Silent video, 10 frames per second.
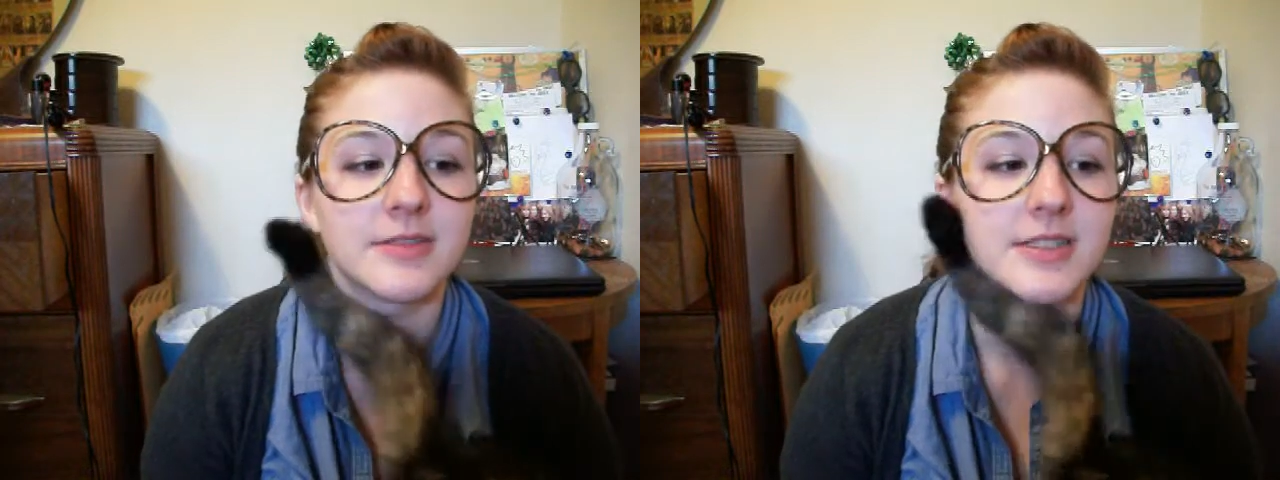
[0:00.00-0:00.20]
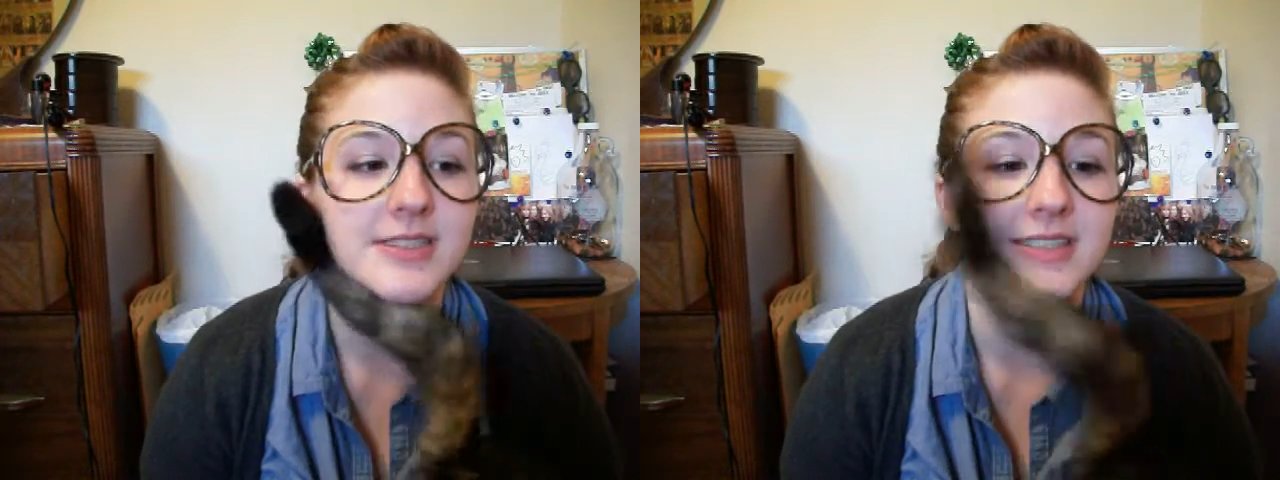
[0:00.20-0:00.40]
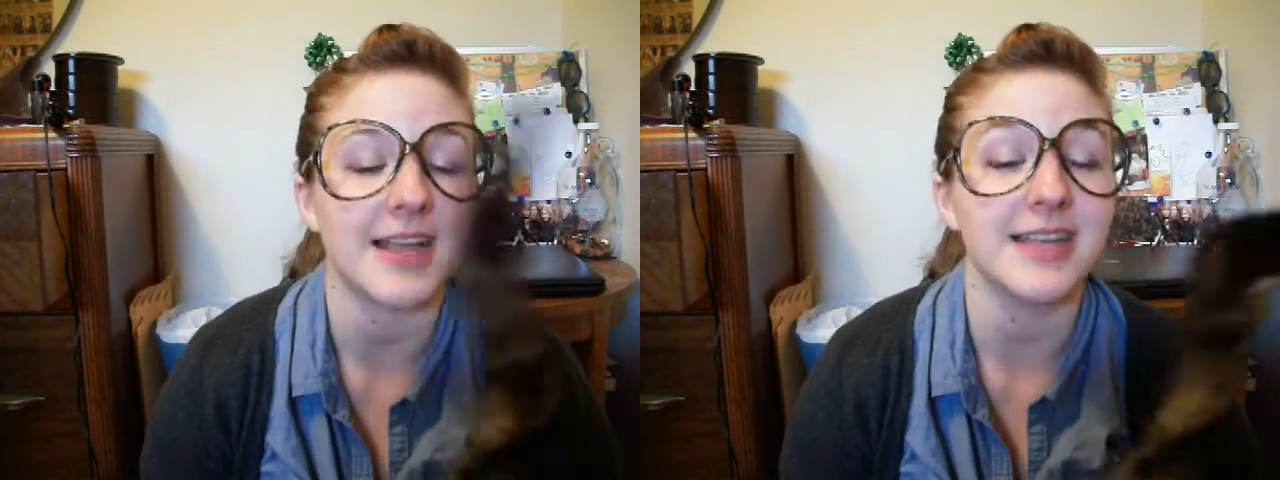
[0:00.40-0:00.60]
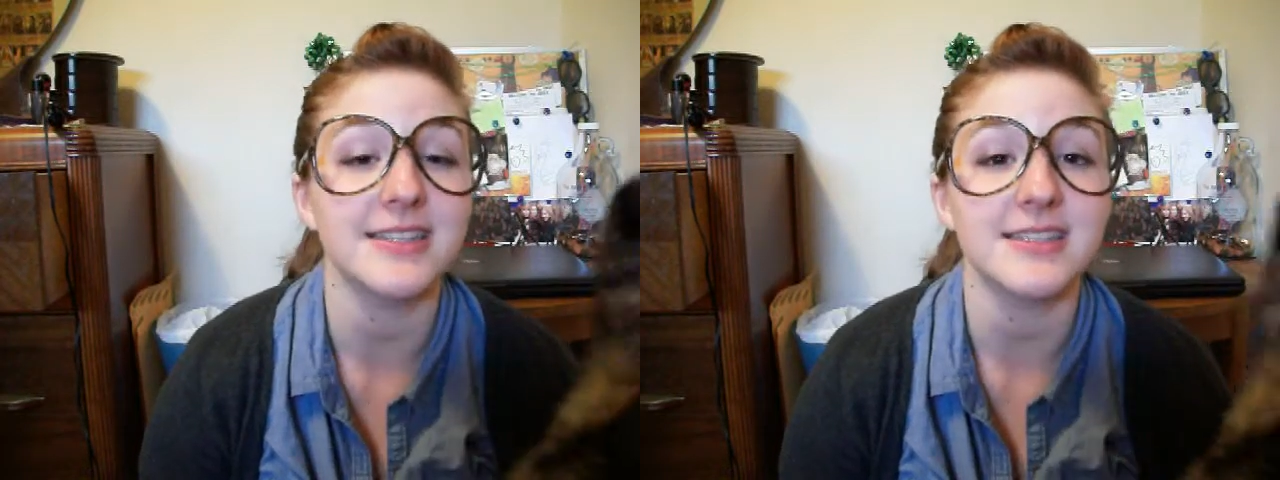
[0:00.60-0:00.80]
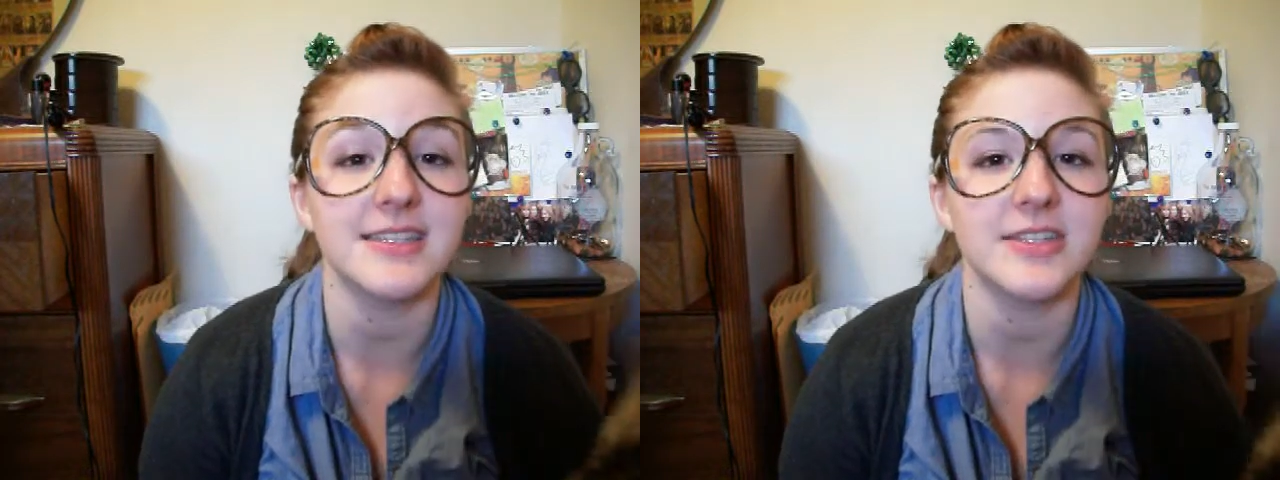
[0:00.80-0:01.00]
a
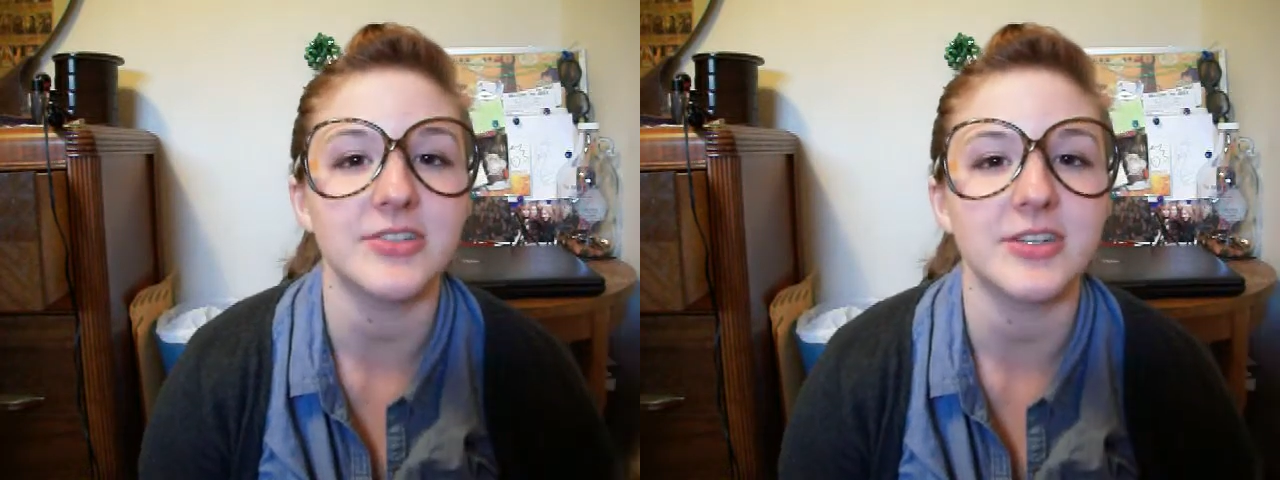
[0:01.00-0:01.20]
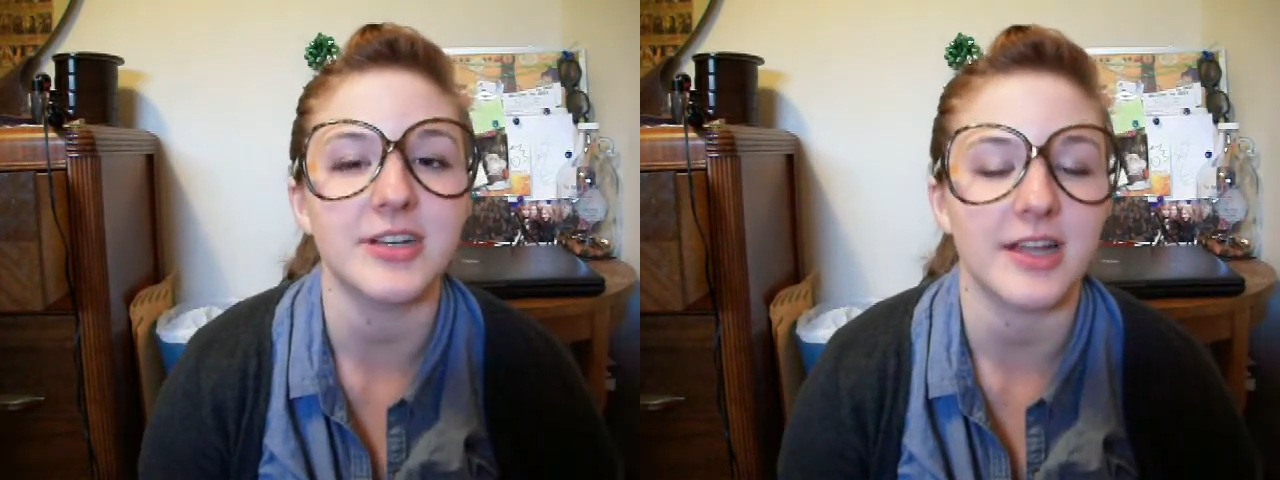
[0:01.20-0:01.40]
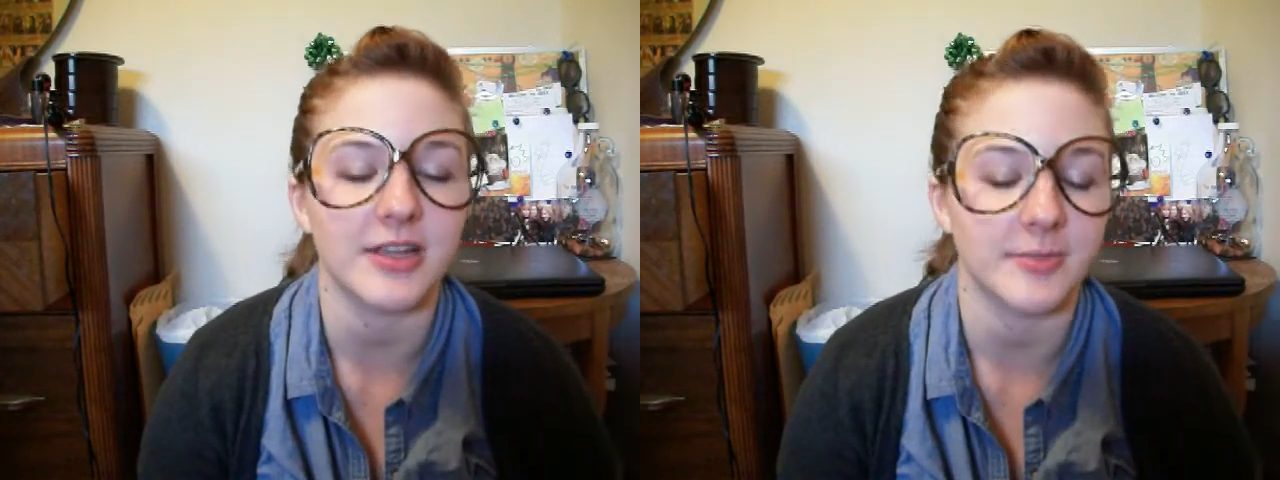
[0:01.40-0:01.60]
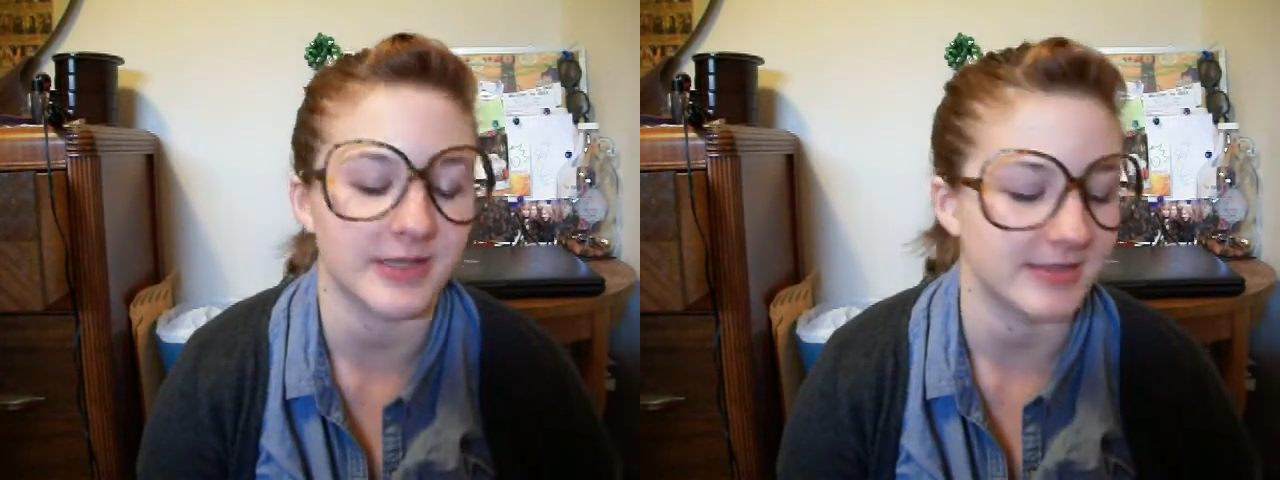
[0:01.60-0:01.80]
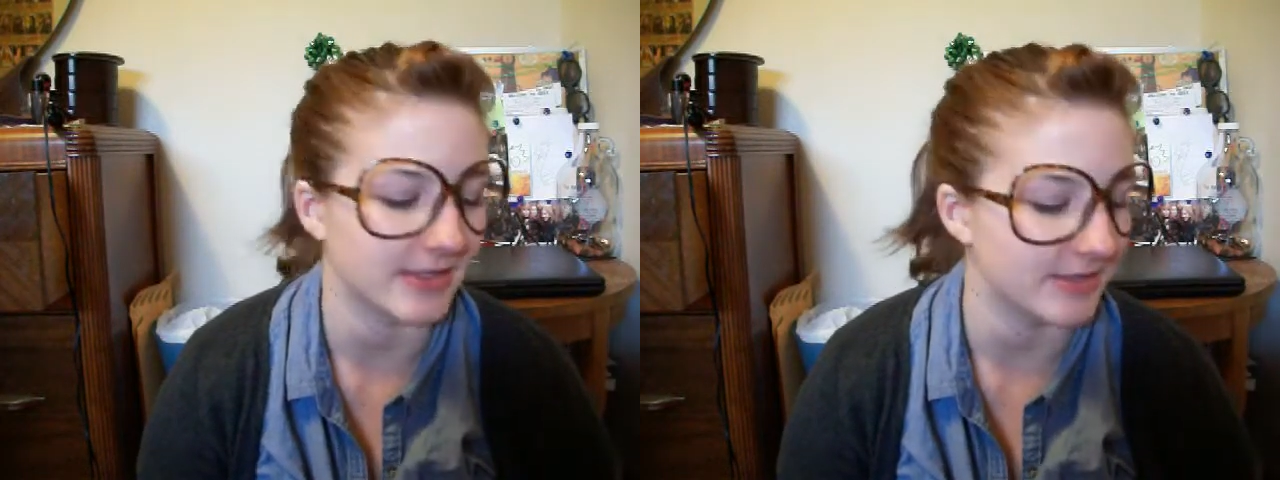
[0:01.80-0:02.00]
science teacher. I could be
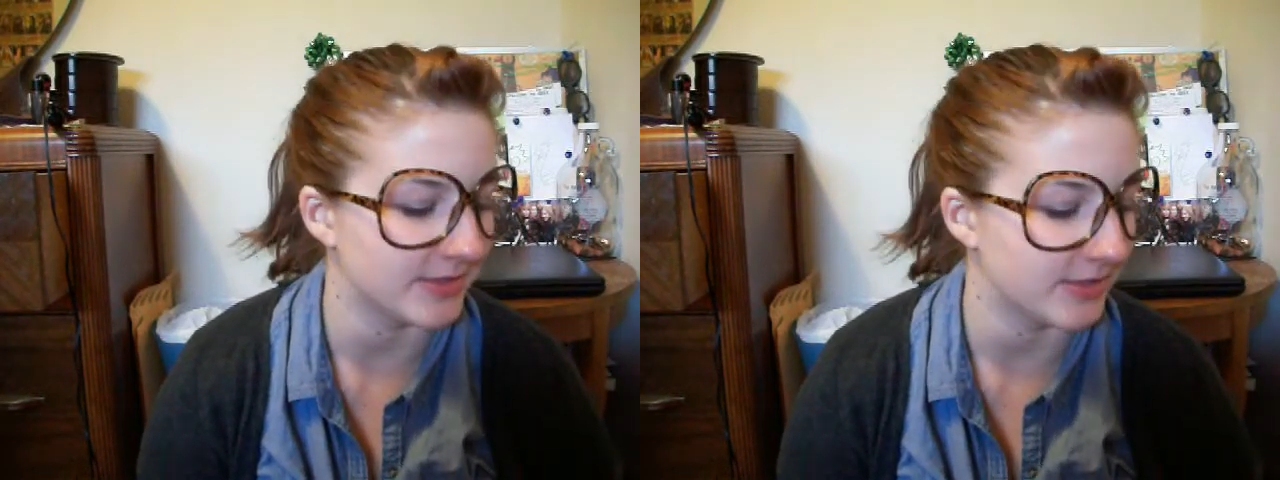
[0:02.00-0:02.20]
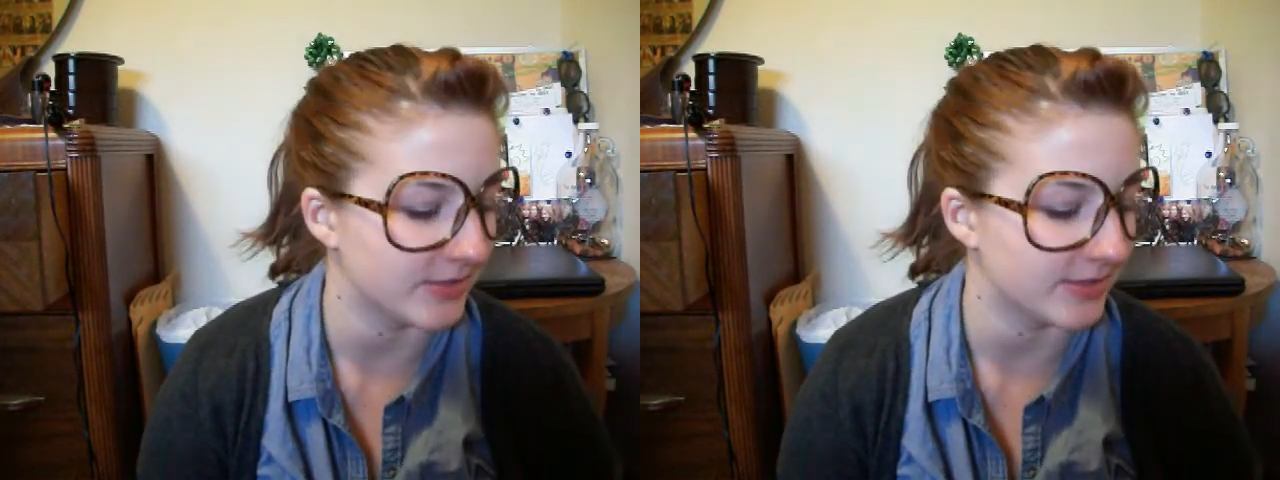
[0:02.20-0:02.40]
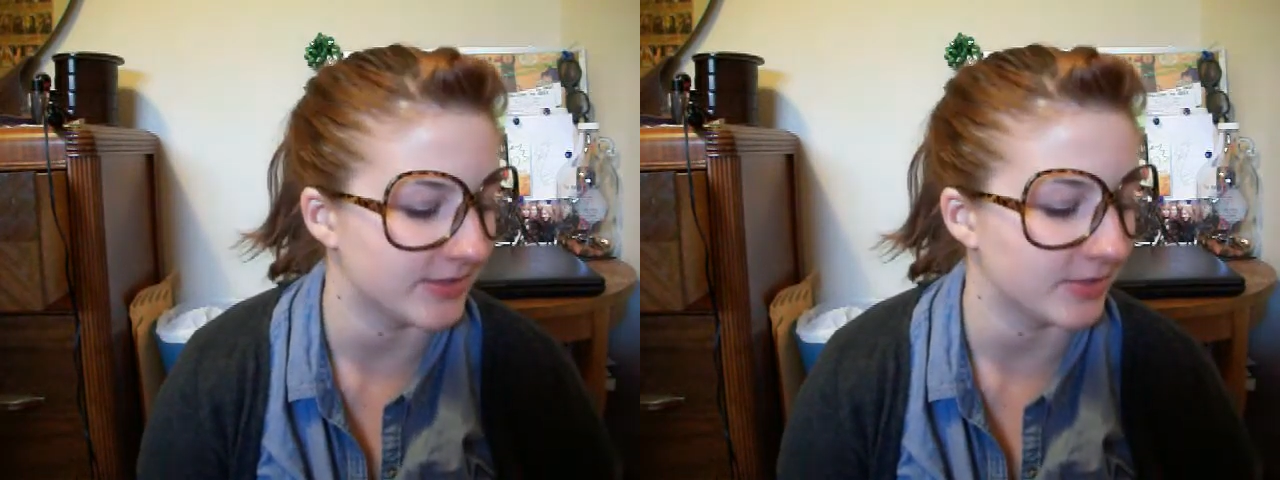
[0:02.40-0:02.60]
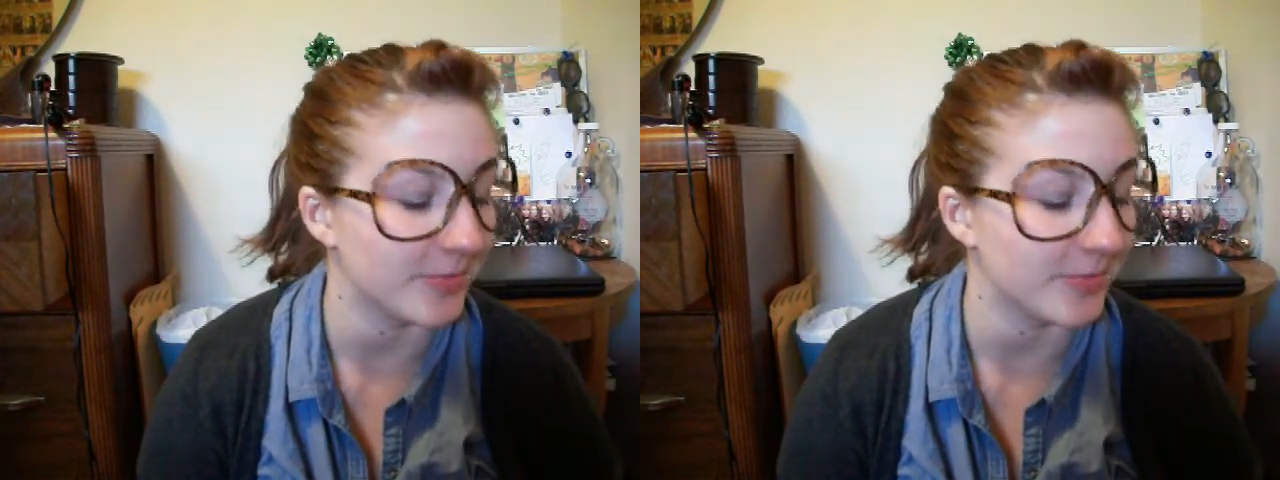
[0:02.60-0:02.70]
a science teacher still,